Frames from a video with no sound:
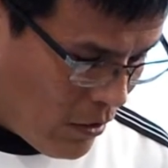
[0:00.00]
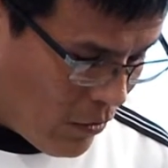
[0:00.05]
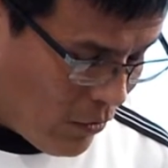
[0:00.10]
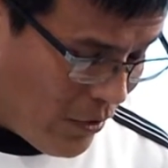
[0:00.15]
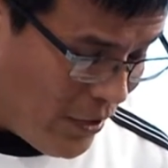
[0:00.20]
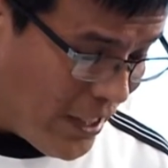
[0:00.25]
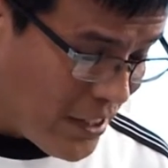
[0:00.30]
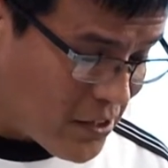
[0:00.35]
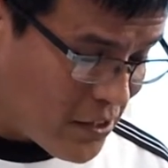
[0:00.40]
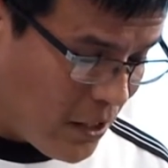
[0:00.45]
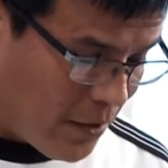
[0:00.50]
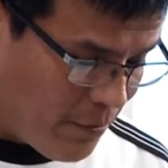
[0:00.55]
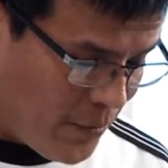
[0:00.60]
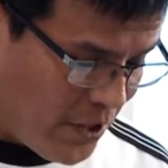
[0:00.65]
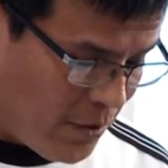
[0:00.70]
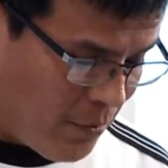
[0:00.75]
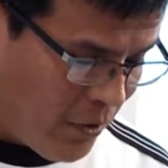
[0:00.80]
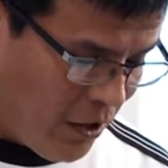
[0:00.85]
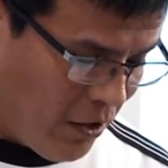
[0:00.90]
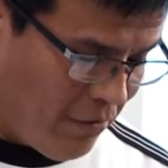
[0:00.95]
Well, that's not
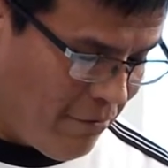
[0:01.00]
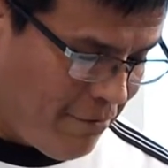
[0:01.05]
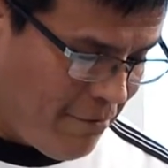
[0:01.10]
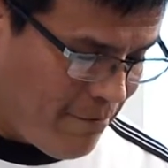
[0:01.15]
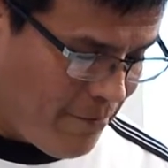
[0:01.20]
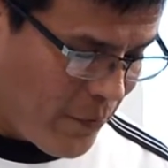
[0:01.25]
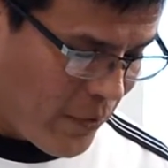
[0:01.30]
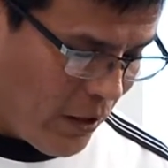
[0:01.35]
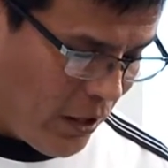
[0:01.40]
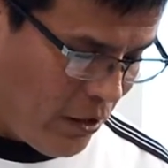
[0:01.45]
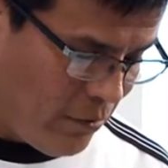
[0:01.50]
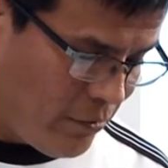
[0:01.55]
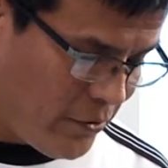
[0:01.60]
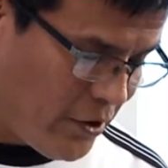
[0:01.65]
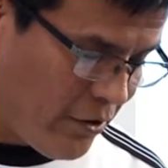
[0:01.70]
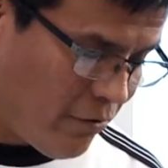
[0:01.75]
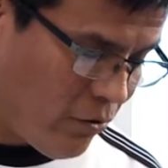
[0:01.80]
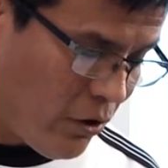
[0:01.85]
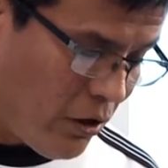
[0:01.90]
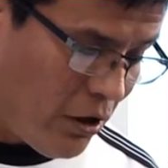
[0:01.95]
me, Marv. I
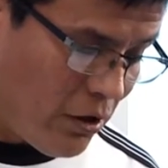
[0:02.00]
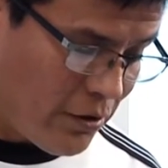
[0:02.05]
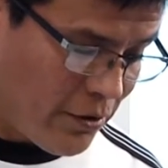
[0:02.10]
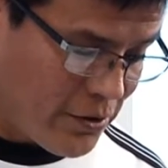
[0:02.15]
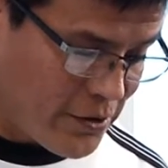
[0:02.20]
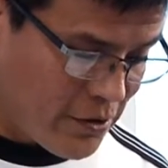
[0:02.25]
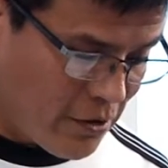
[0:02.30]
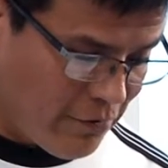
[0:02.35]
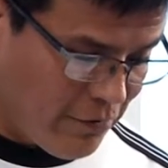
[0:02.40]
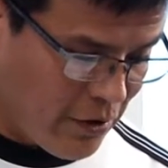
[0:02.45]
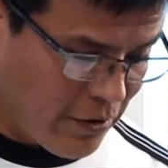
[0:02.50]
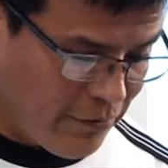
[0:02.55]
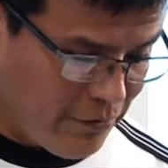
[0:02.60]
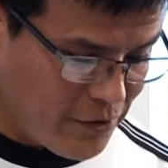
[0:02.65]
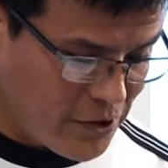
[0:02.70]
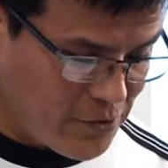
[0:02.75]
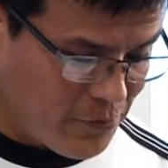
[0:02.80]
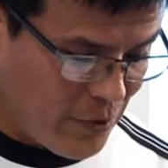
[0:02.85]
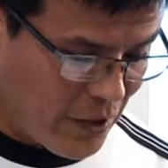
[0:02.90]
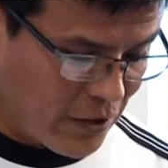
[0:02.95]
believe we're all deserving of
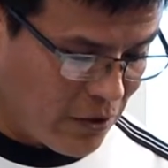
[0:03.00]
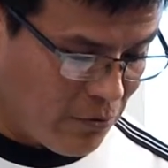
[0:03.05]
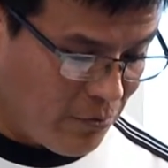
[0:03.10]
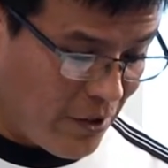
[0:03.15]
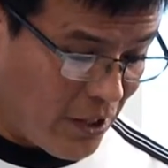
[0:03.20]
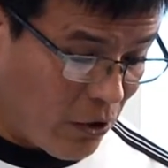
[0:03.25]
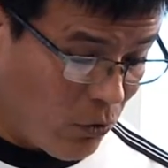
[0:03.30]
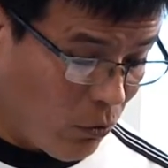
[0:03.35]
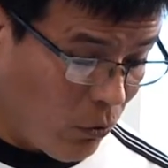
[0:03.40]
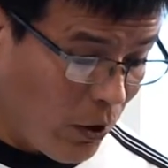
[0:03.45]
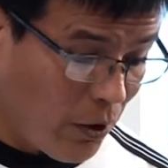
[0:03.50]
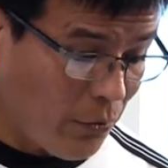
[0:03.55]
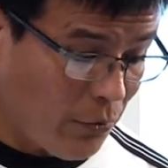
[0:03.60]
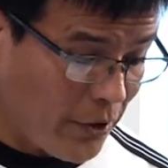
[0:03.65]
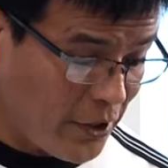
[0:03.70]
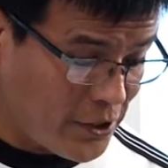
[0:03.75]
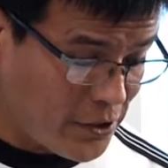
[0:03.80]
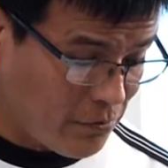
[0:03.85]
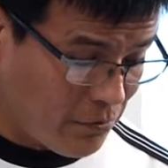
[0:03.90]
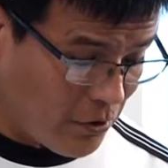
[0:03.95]
respect, no matter what
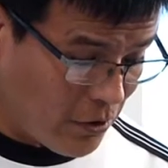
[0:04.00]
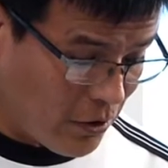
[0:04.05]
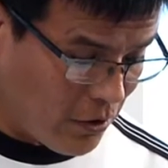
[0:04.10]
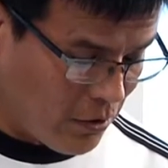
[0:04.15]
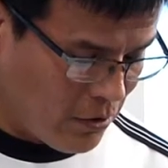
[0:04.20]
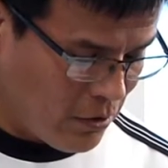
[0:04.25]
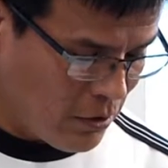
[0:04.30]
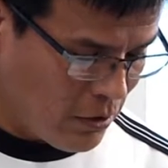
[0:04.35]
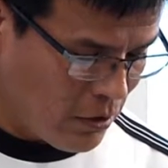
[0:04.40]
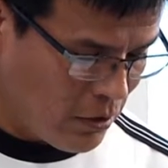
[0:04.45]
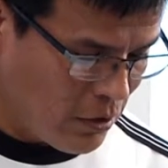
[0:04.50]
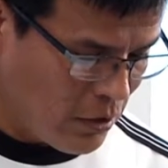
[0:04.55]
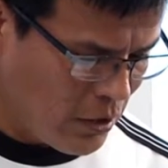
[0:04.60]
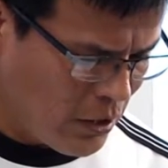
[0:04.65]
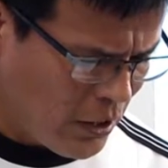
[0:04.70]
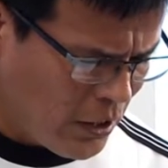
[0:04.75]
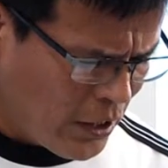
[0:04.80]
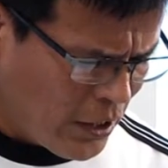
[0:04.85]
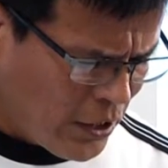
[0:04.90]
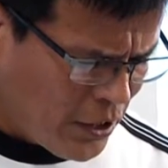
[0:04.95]
race we are.
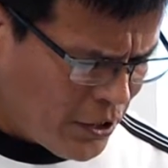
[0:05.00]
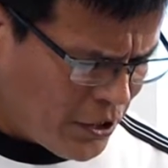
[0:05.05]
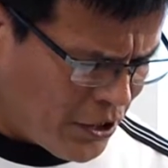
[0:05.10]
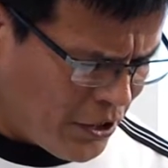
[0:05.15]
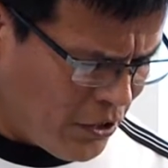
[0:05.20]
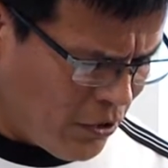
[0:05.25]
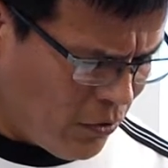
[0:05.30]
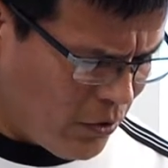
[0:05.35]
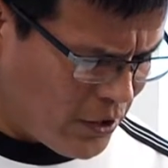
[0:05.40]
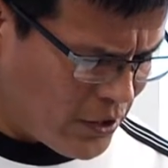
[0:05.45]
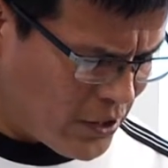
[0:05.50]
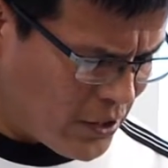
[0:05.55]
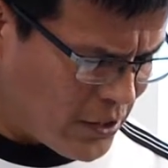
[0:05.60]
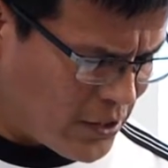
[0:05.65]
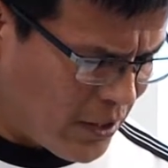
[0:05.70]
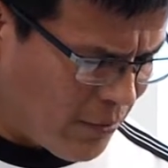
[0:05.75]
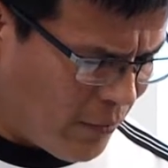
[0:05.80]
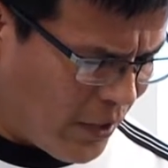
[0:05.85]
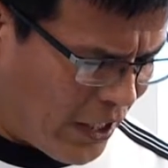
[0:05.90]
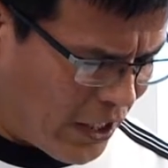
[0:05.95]
She notices
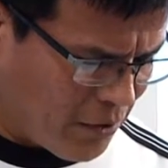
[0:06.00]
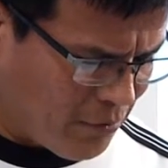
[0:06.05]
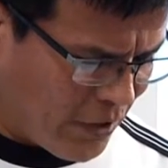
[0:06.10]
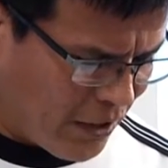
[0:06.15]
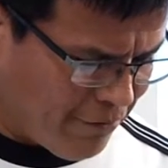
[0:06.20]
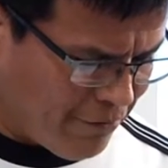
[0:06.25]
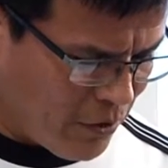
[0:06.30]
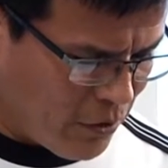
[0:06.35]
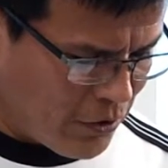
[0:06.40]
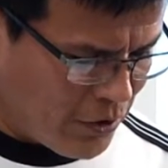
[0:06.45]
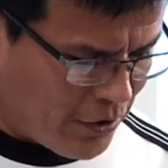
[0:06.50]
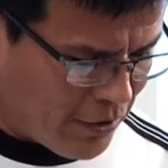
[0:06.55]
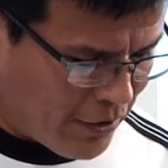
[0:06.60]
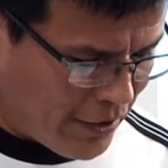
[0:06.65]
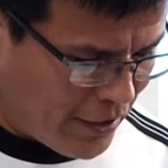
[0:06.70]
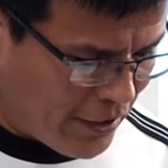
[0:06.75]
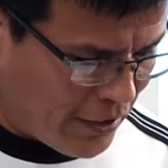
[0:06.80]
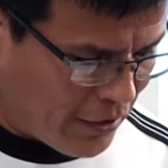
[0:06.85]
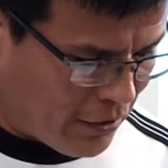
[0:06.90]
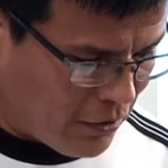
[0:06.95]
I'm eyeing my phone in her
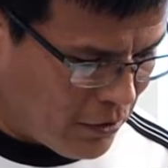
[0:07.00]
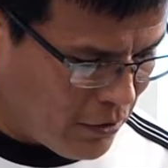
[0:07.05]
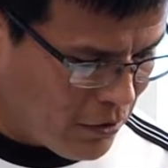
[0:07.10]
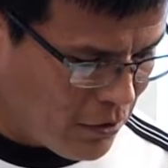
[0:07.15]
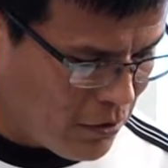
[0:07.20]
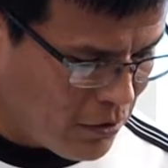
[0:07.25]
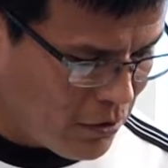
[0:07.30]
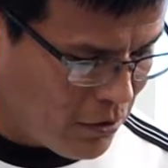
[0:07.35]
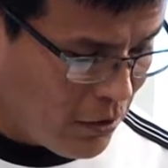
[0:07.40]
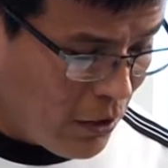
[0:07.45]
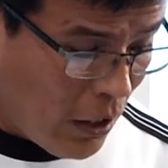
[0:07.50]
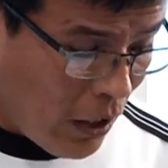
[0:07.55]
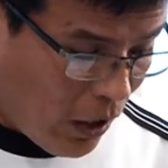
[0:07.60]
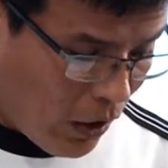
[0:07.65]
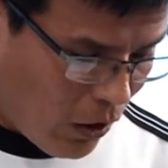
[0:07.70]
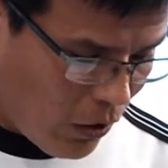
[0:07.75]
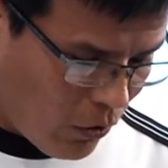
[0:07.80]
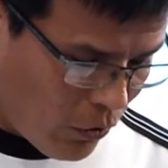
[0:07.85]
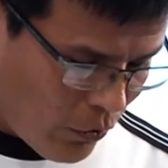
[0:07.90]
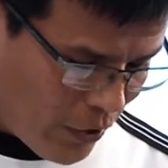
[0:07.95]
hand.
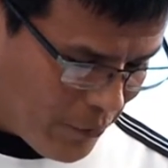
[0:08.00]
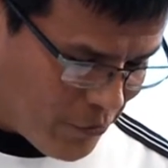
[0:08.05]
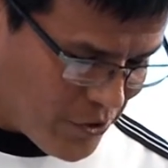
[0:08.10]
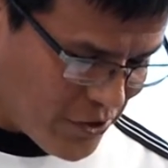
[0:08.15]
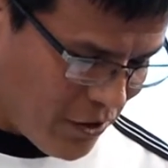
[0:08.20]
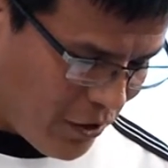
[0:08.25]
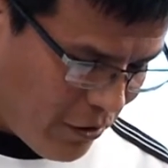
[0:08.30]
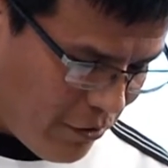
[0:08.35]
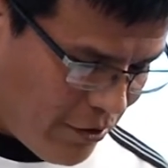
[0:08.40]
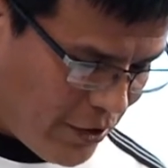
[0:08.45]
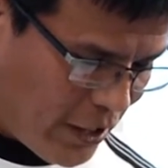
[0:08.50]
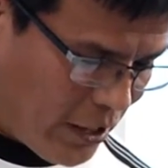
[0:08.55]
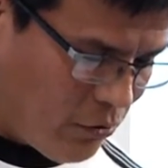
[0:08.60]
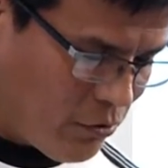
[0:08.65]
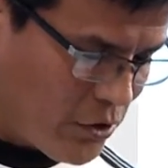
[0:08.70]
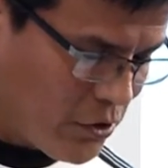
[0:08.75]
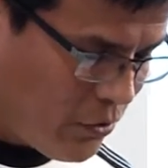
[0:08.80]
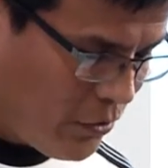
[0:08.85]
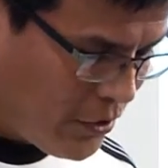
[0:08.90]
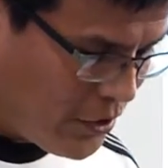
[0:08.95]
Oh, I'm sorry, I
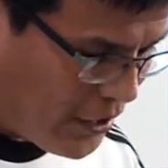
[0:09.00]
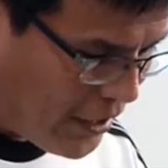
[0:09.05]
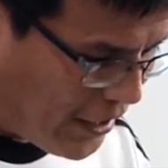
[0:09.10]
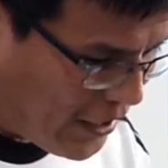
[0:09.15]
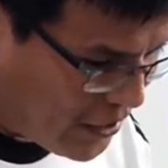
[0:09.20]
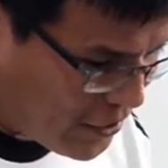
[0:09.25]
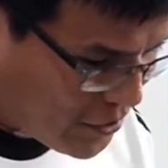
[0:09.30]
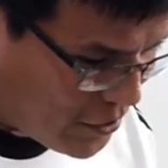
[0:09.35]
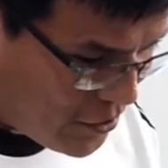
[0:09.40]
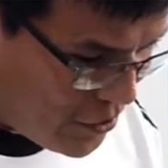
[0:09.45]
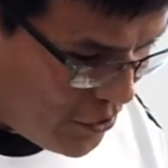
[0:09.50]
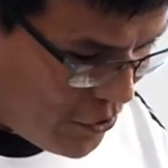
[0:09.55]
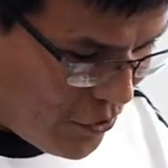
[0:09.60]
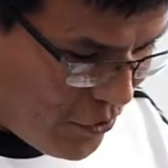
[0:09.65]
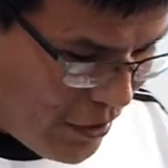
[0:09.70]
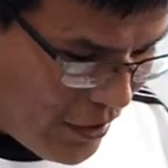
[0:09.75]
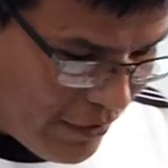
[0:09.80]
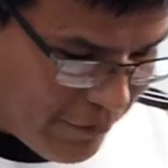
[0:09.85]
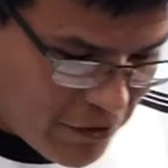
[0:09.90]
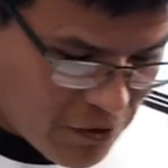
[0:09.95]
was going to ask, do
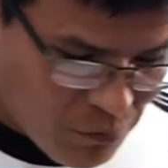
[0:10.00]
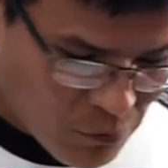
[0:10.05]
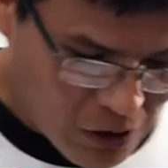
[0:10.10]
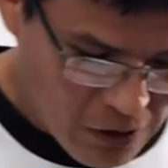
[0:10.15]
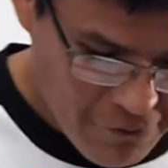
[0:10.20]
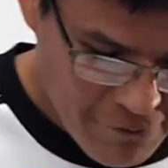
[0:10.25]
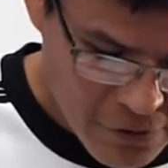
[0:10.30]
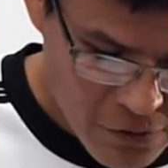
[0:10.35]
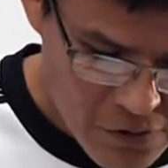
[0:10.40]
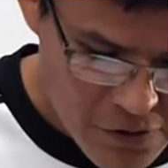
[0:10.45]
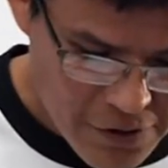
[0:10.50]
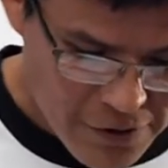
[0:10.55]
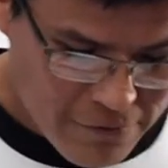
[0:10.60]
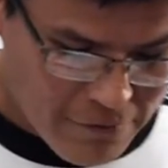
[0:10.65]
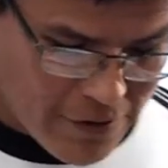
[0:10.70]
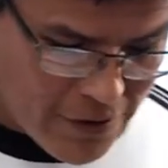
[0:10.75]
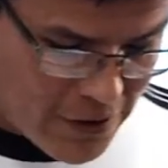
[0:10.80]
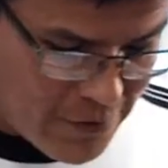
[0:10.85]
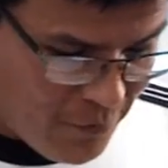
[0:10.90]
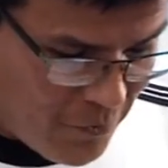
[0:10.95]
you have smartphones on the
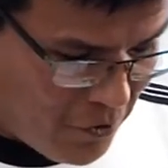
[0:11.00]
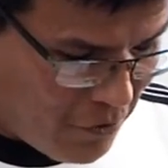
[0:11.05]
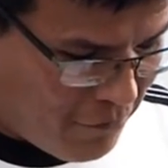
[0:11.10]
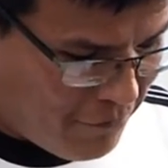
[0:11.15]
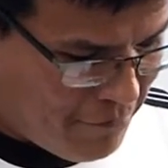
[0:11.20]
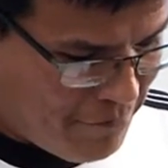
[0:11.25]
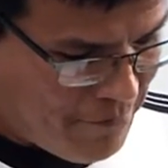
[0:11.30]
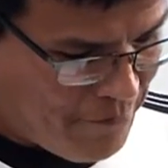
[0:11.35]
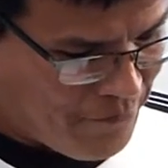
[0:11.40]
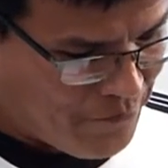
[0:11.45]
roads, Marv?